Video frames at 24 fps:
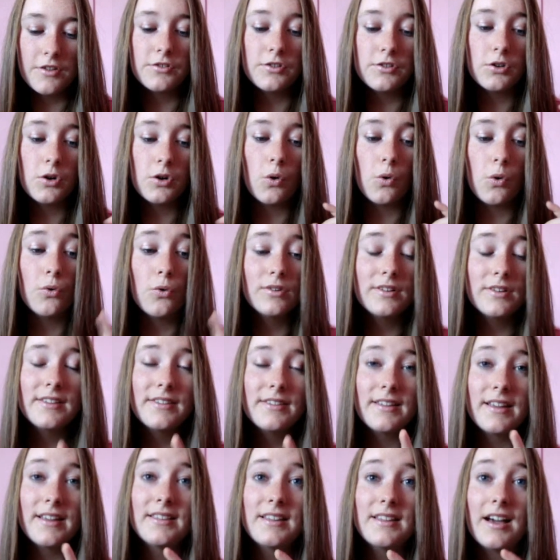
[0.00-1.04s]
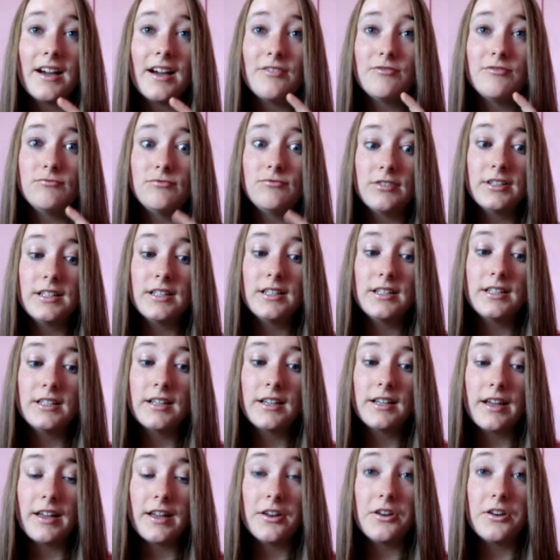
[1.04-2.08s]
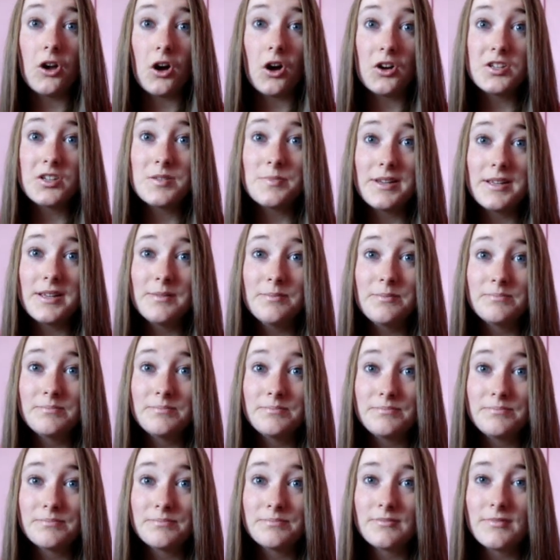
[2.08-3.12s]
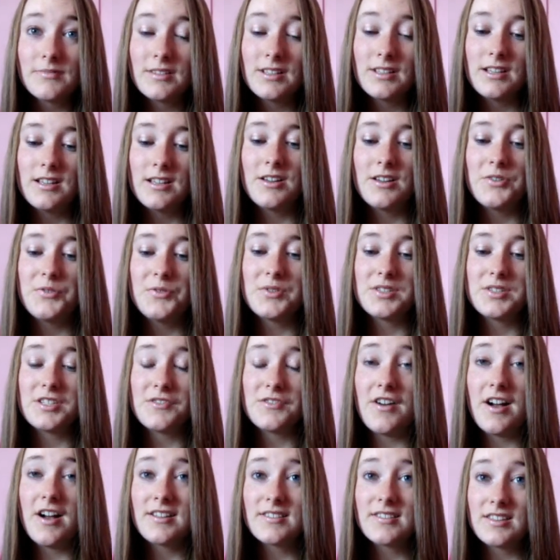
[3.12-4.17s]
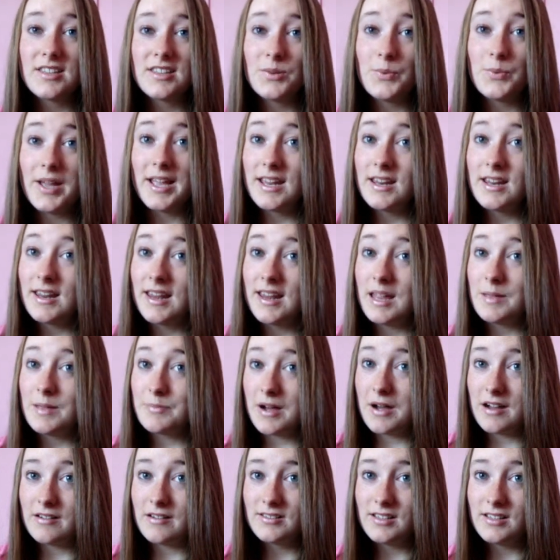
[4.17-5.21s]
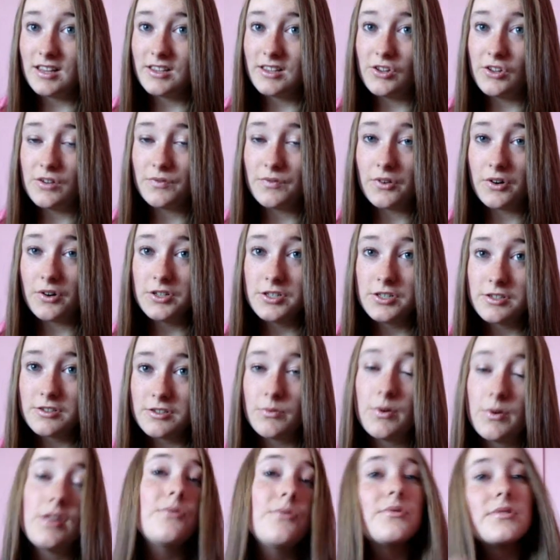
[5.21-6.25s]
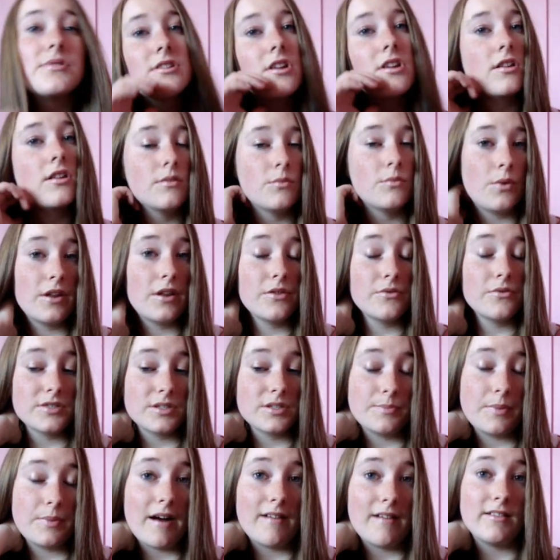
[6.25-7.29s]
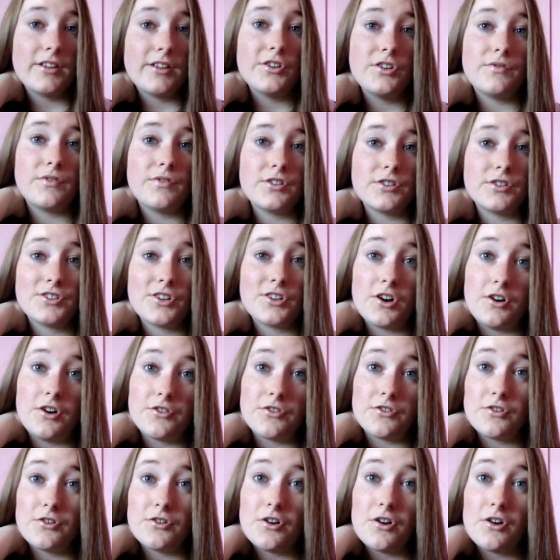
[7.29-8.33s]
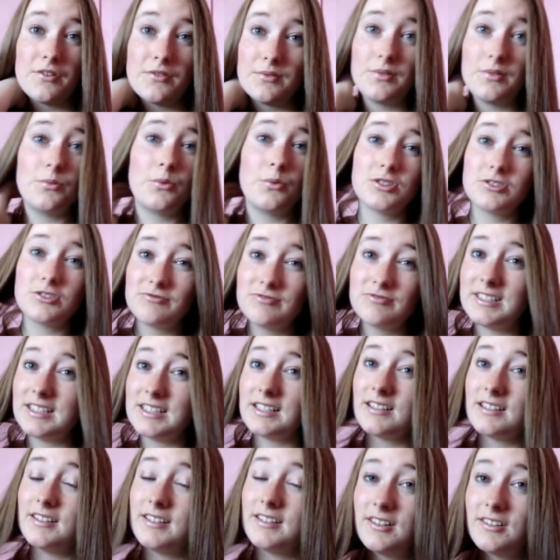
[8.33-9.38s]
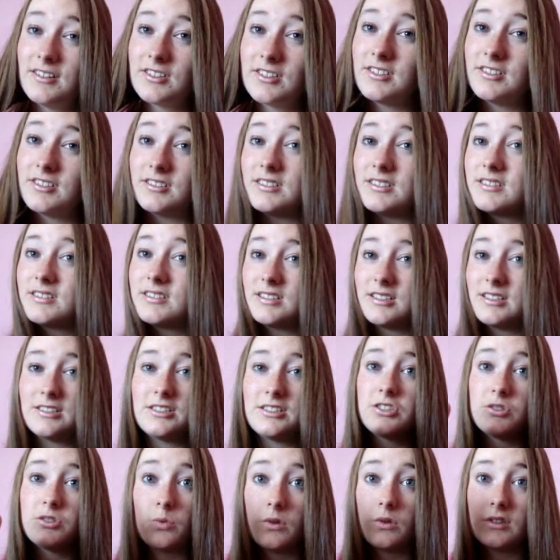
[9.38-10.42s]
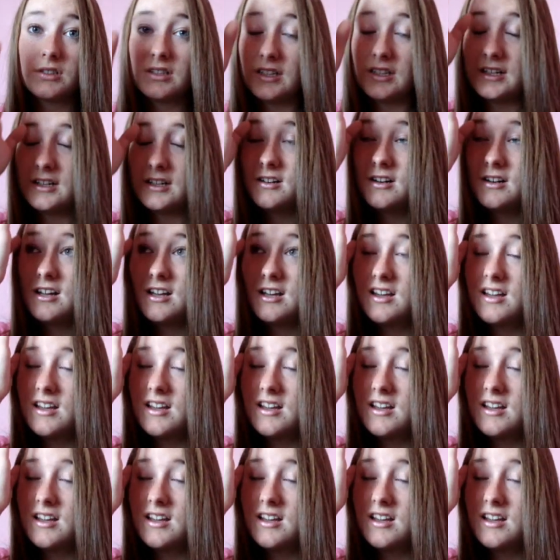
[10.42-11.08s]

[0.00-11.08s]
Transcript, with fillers: The only thing that really annoyed me was the fact that they were in a parallel universe. Whether it was not, whether it was a parallel universe to Earth or not, wasn't really clear because it just wasn't clear.